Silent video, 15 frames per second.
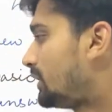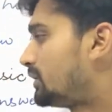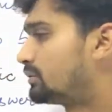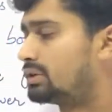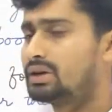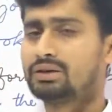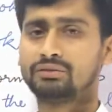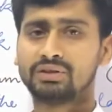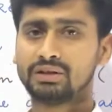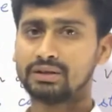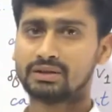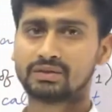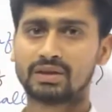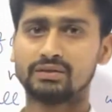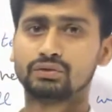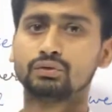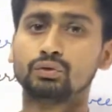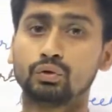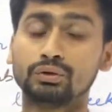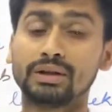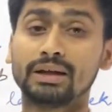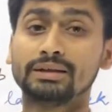so interrogative sentence, as you
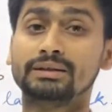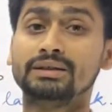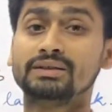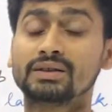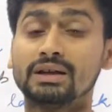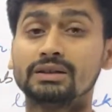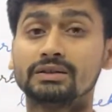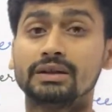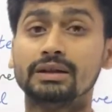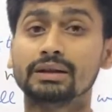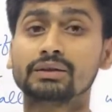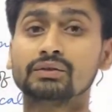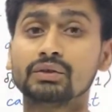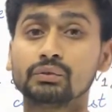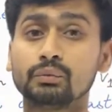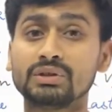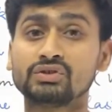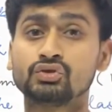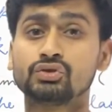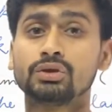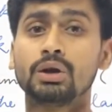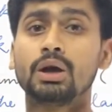know, that these are the sentences
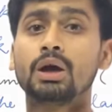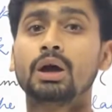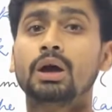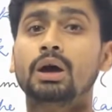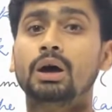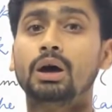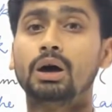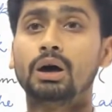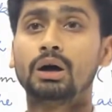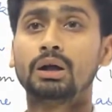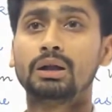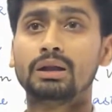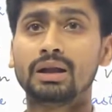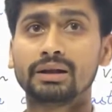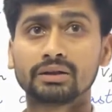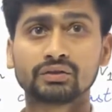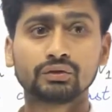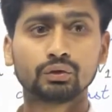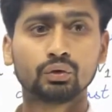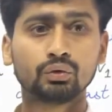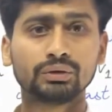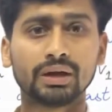which let
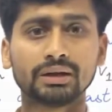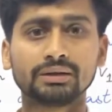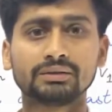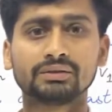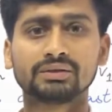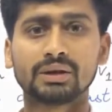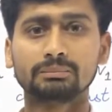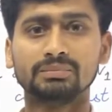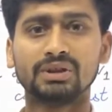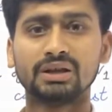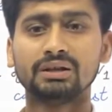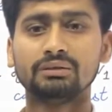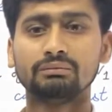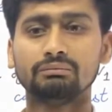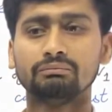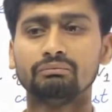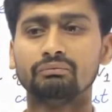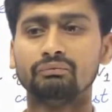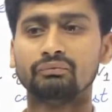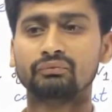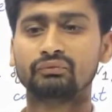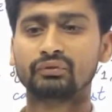us know that something
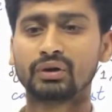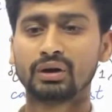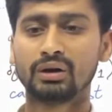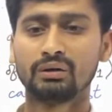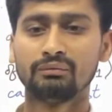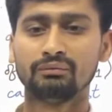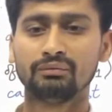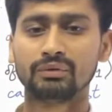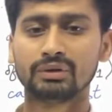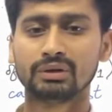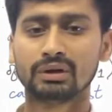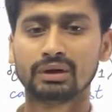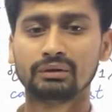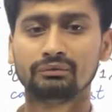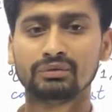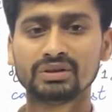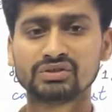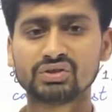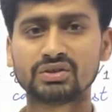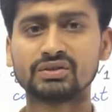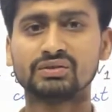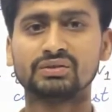
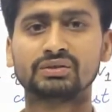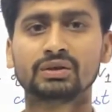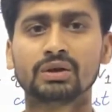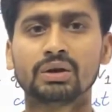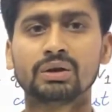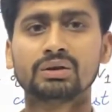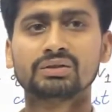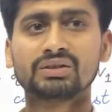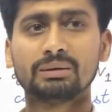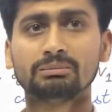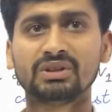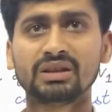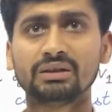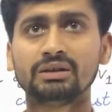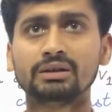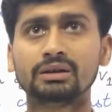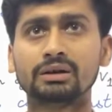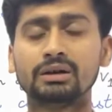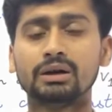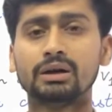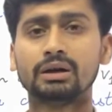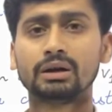which is something
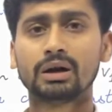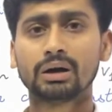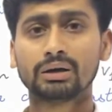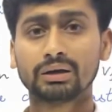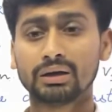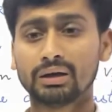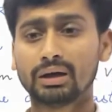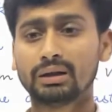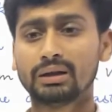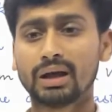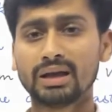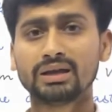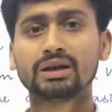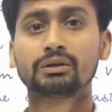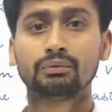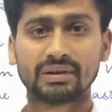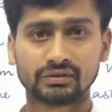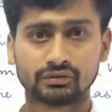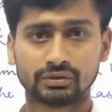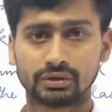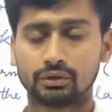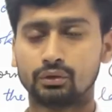like a
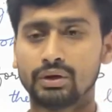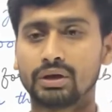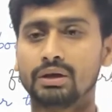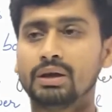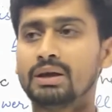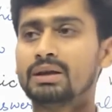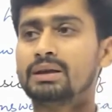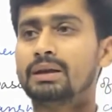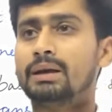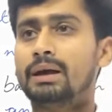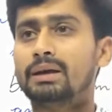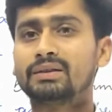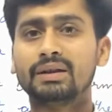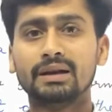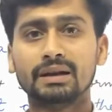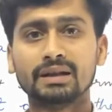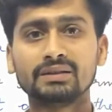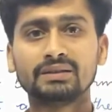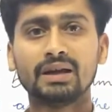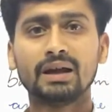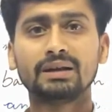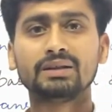question. Okay, a
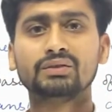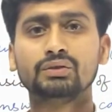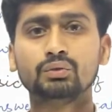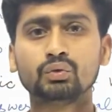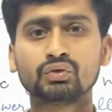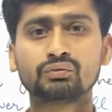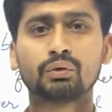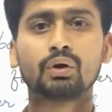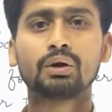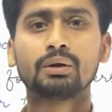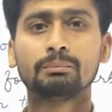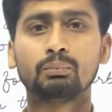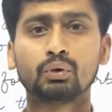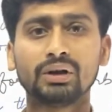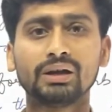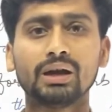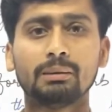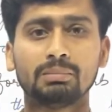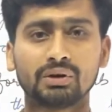sentence that is used for putting